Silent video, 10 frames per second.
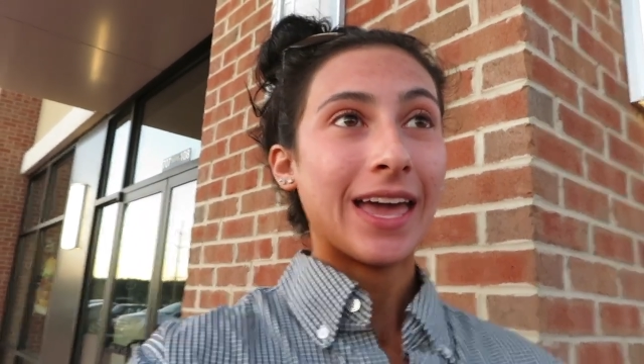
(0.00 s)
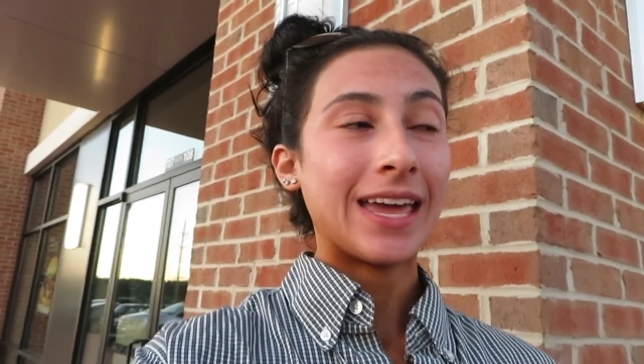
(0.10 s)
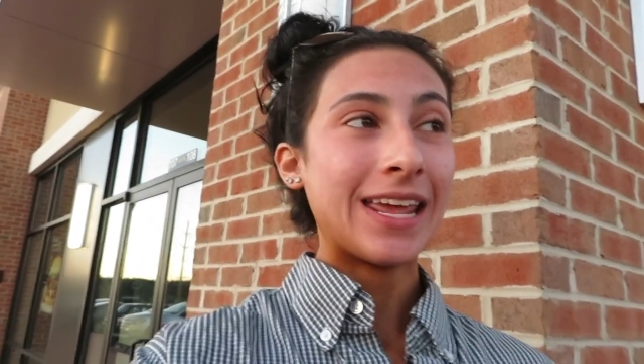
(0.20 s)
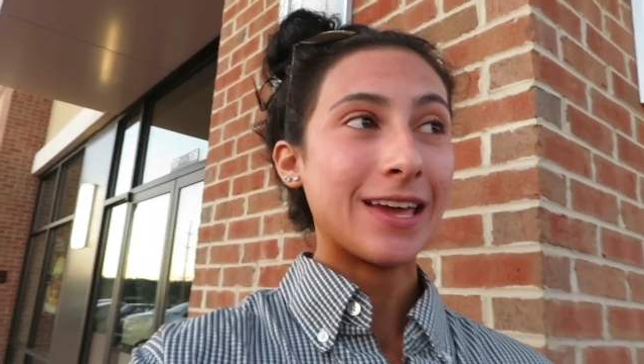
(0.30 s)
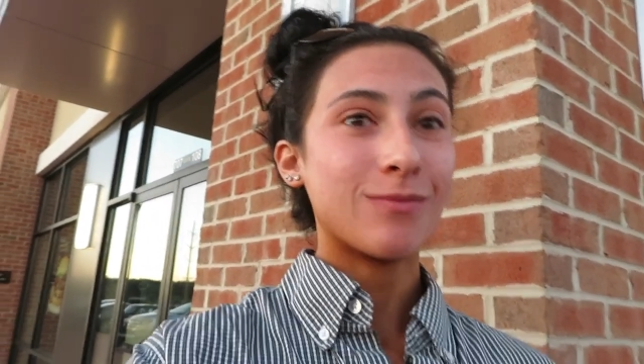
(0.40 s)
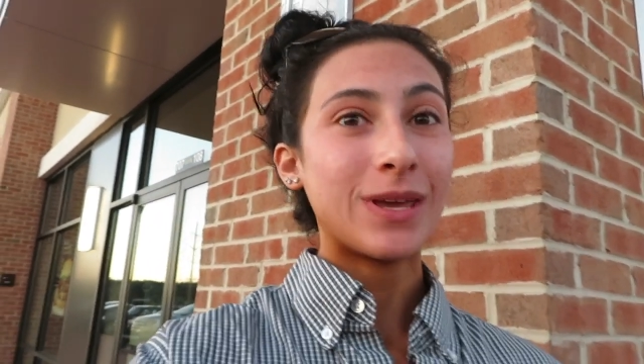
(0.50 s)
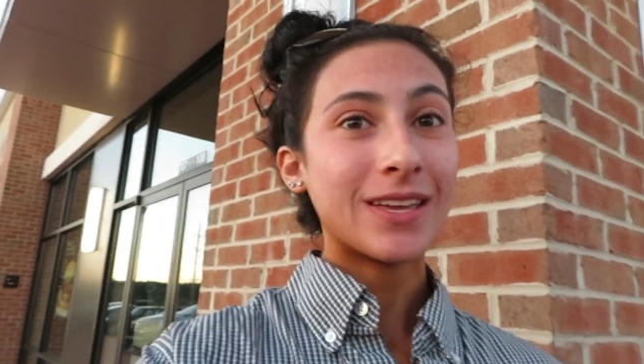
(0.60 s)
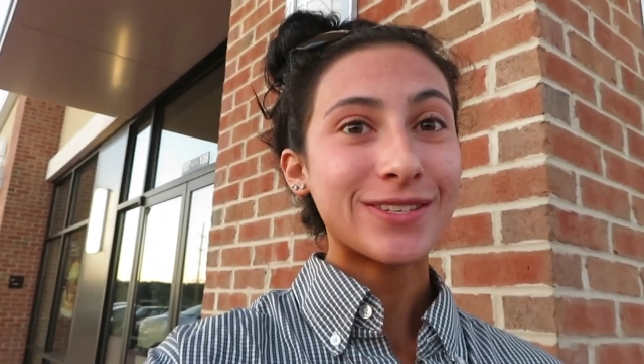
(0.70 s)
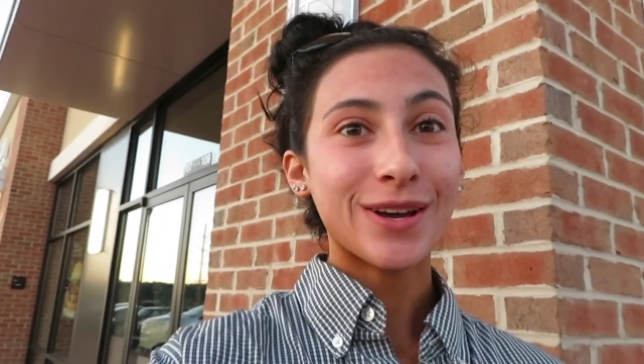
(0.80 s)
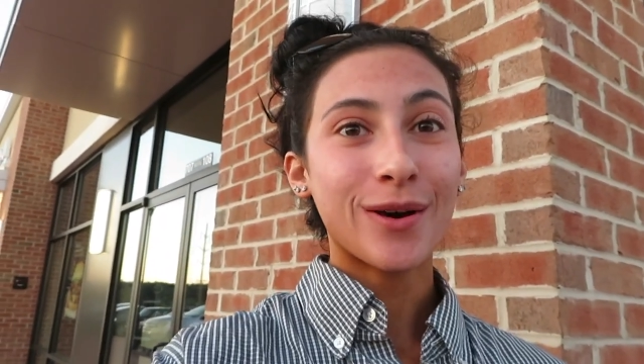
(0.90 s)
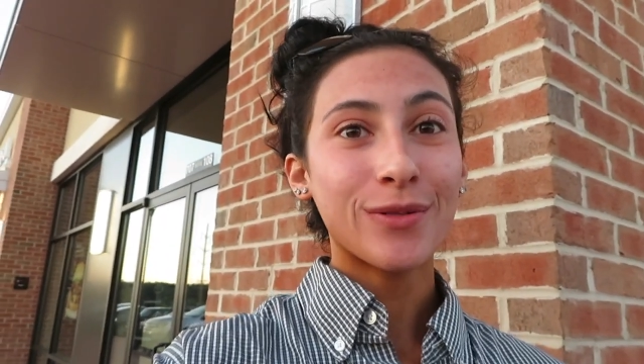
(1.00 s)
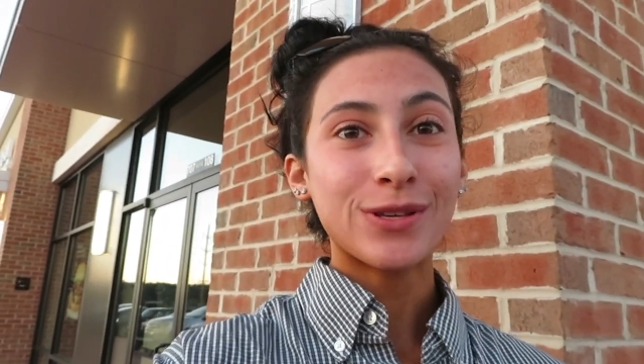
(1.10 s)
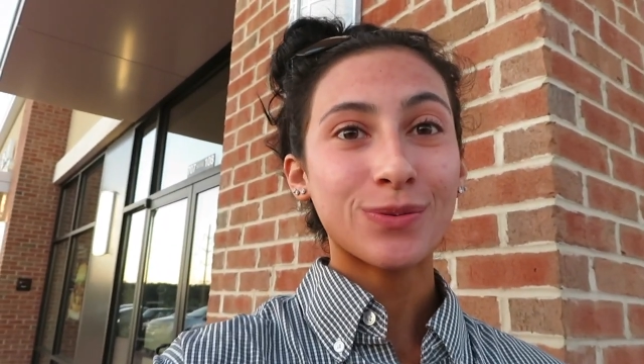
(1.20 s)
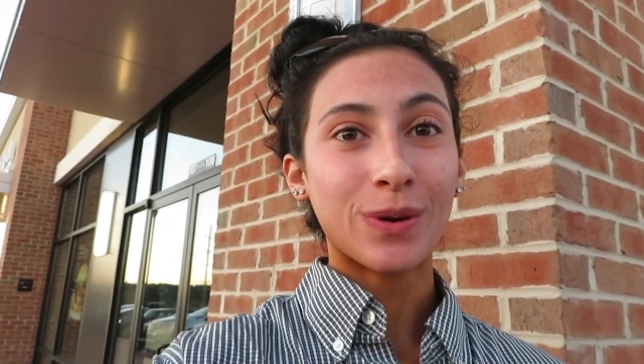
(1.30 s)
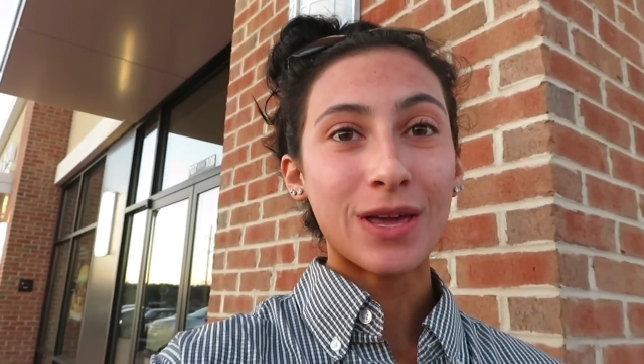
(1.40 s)
it hit me until
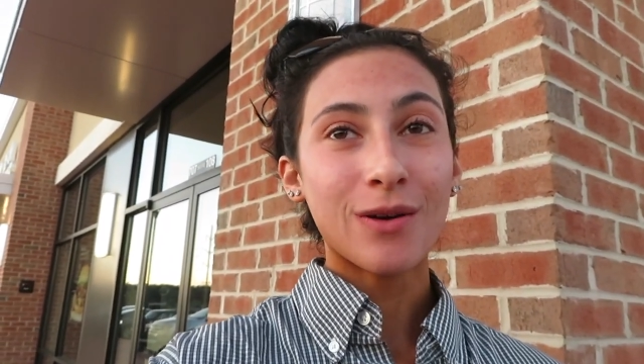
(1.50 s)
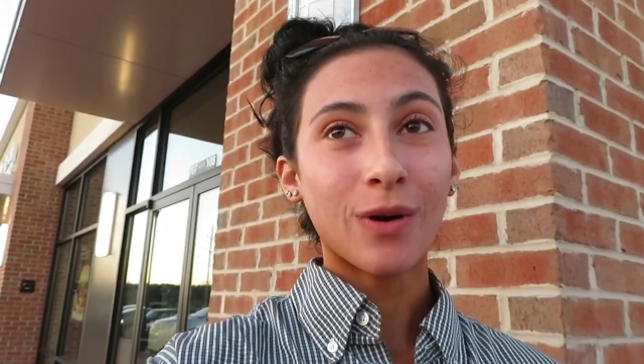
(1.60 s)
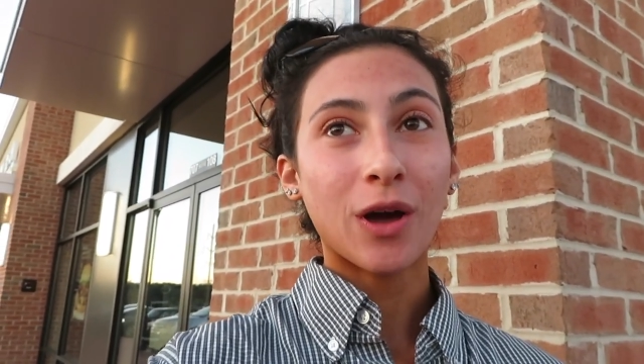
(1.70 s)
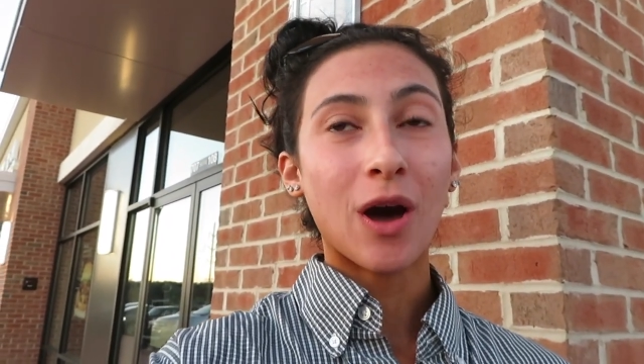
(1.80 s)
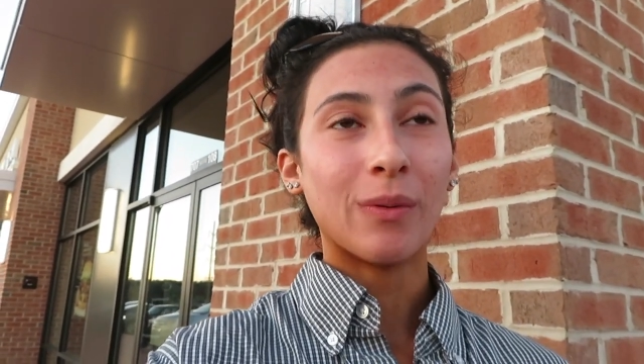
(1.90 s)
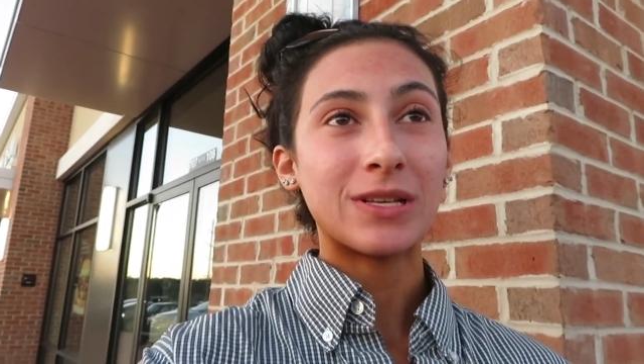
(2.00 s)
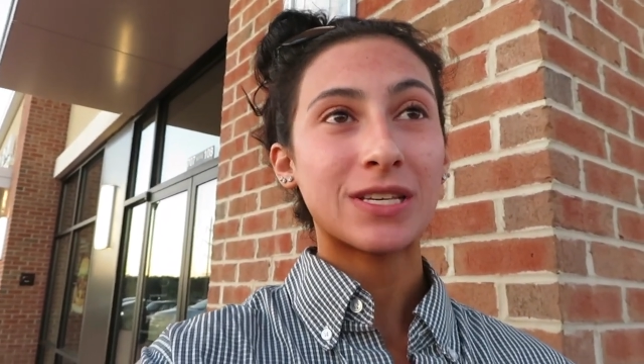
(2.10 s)
this week when going